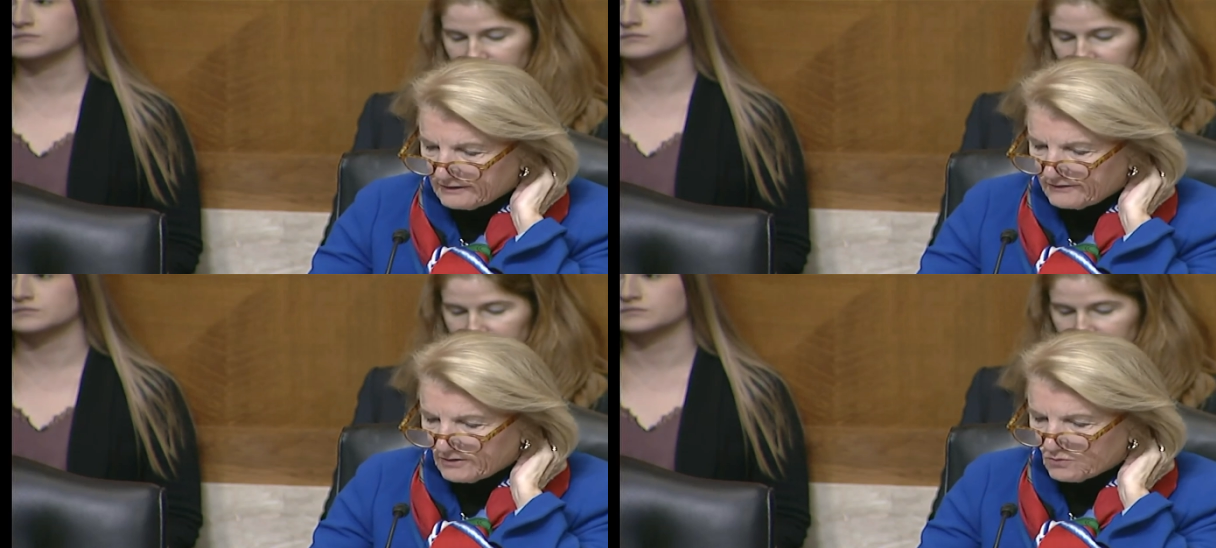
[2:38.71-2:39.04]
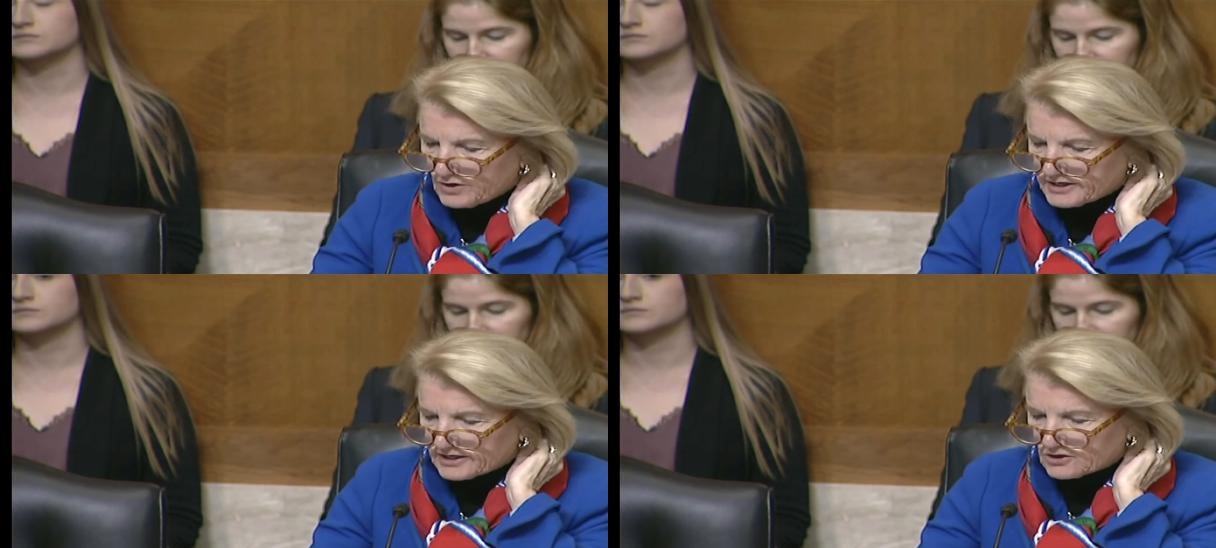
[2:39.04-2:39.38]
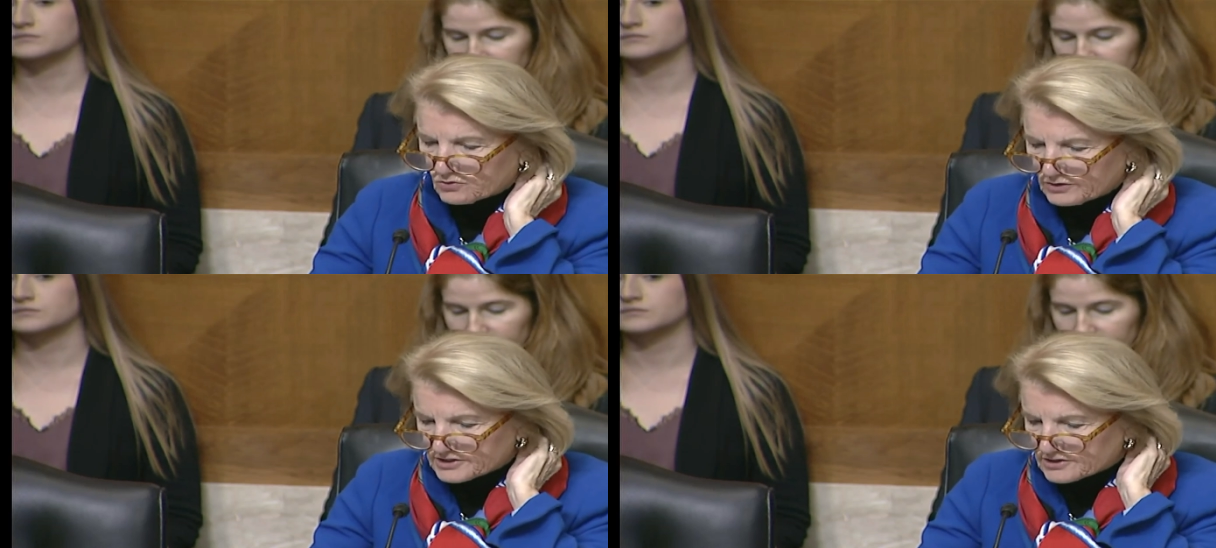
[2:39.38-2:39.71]
Speaker 1: that would
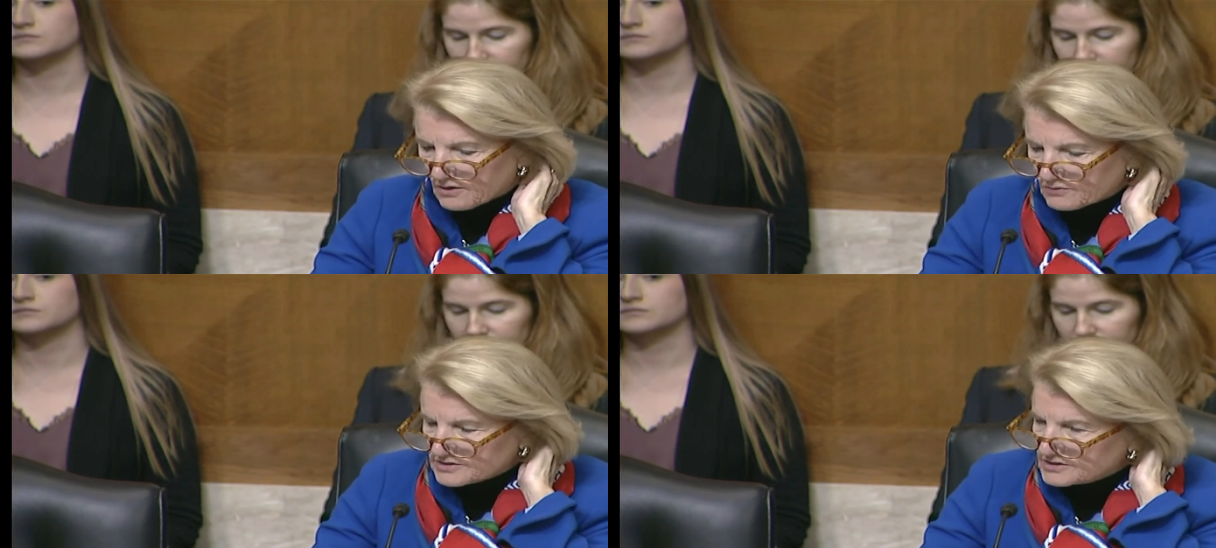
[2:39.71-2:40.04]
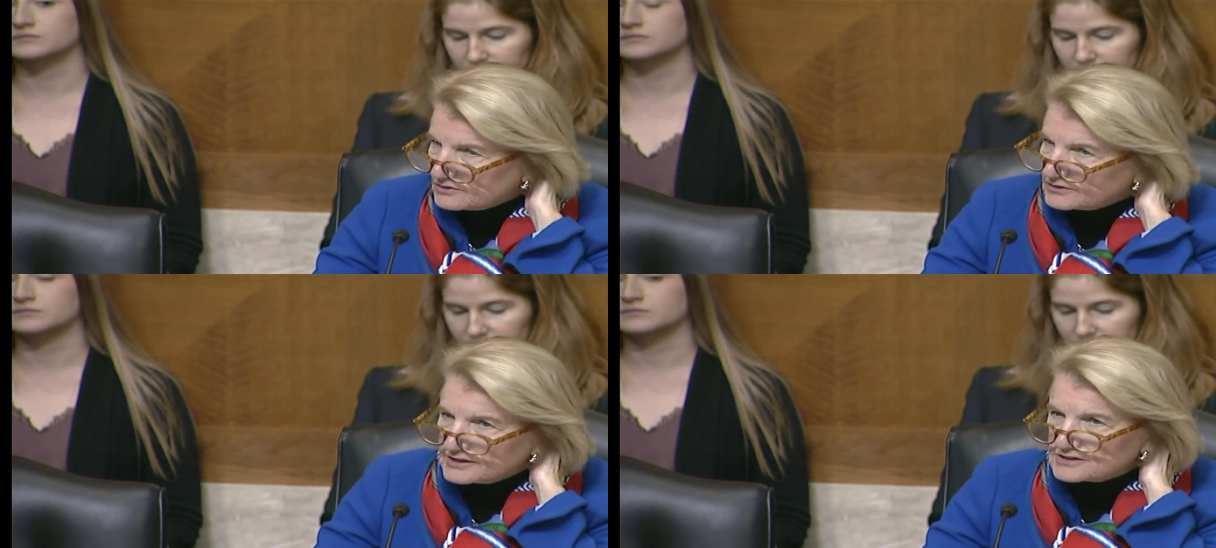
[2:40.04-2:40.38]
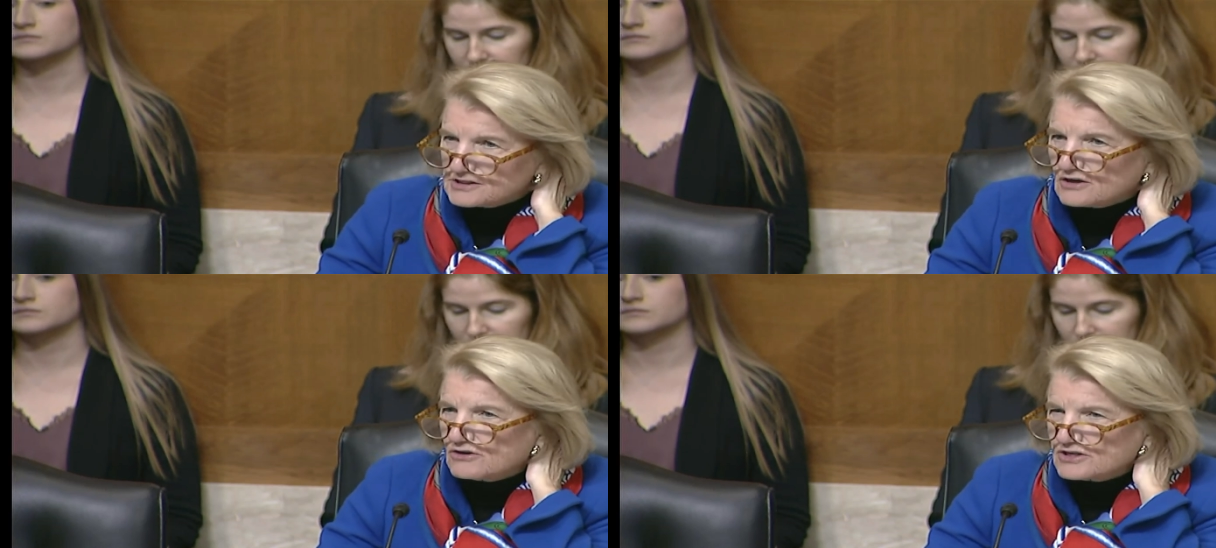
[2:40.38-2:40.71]
increase our resilience
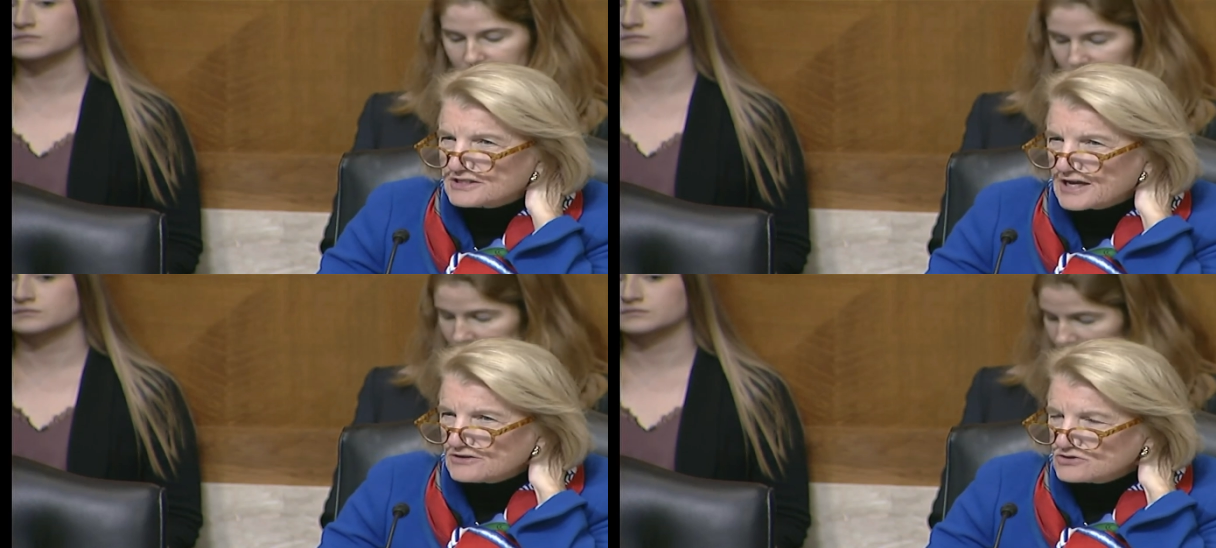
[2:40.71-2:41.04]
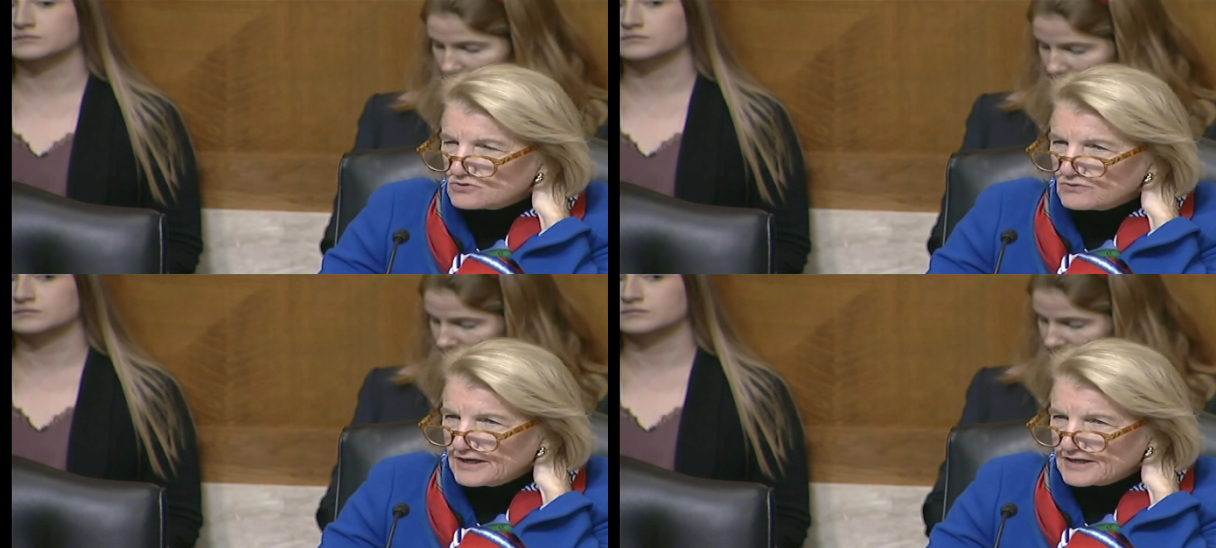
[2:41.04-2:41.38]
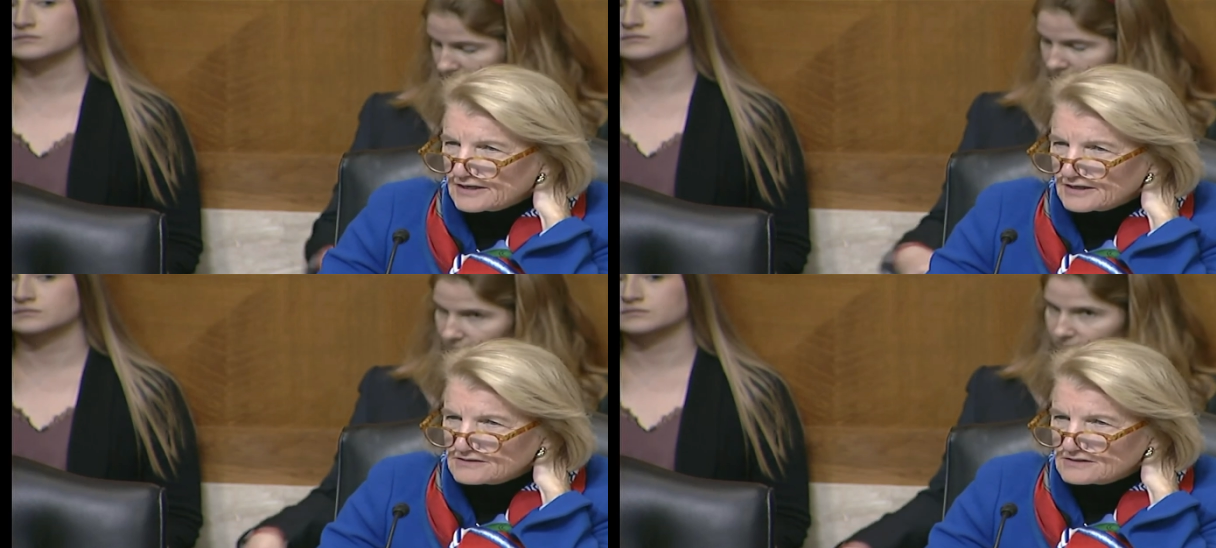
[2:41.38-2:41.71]
and our disaster
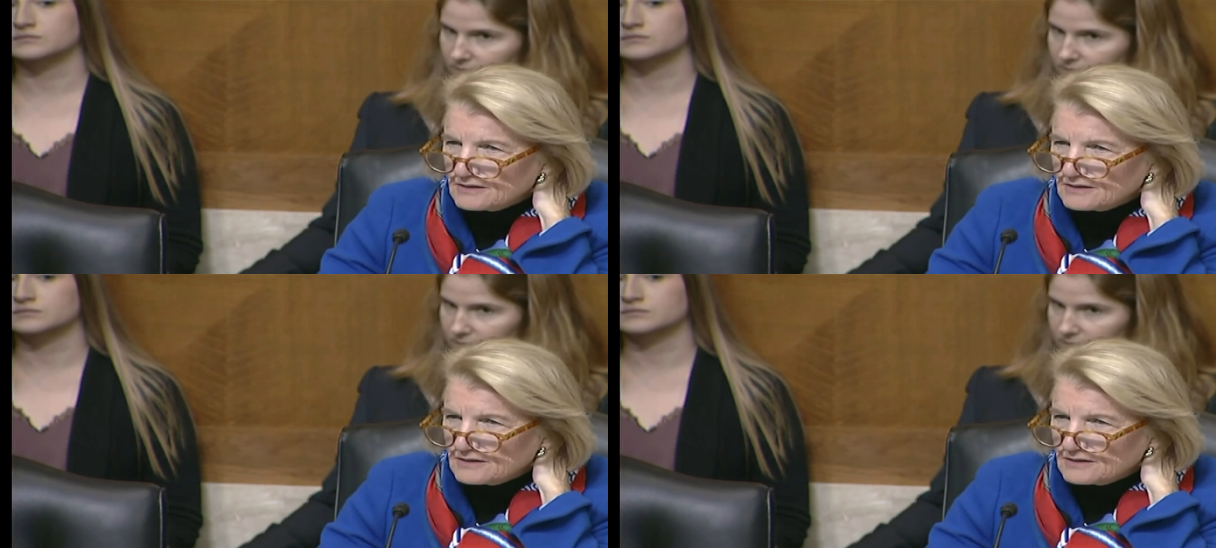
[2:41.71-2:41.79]
readiness.